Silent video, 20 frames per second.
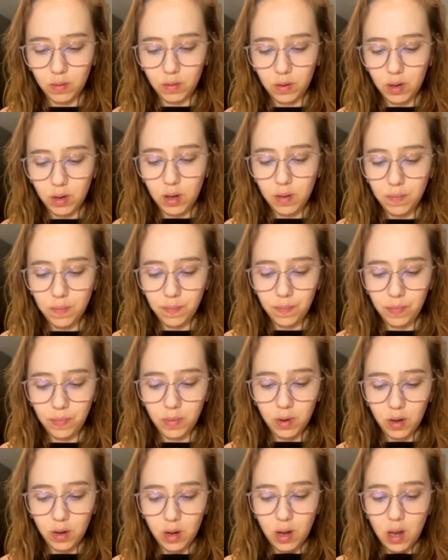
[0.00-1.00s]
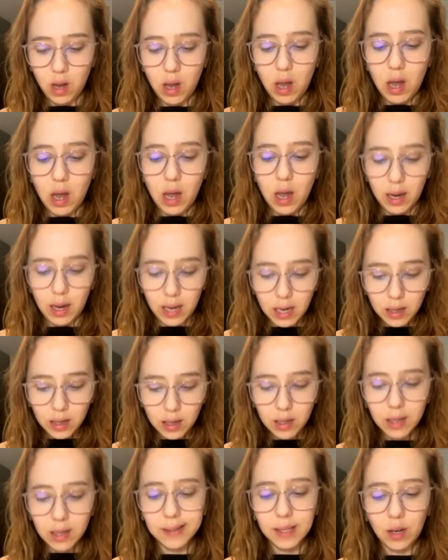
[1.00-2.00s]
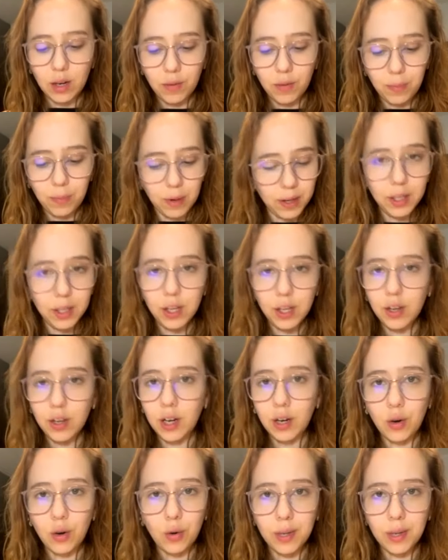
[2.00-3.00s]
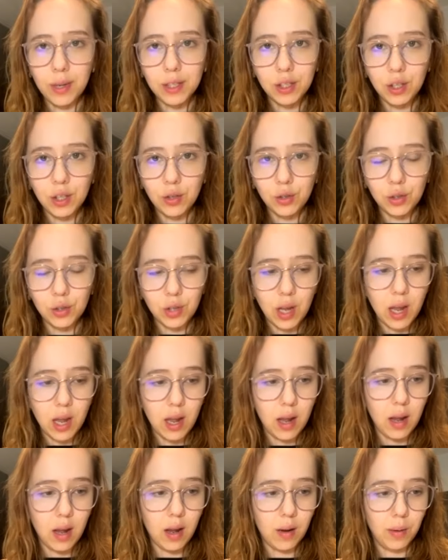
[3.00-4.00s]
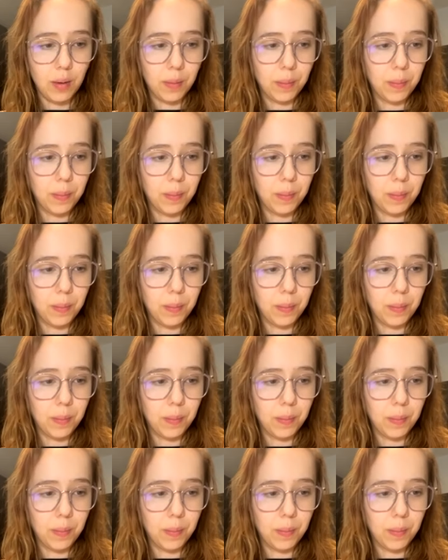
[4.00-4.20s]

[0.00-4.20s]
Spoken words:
Okay? Again, instead of butter, you can always use a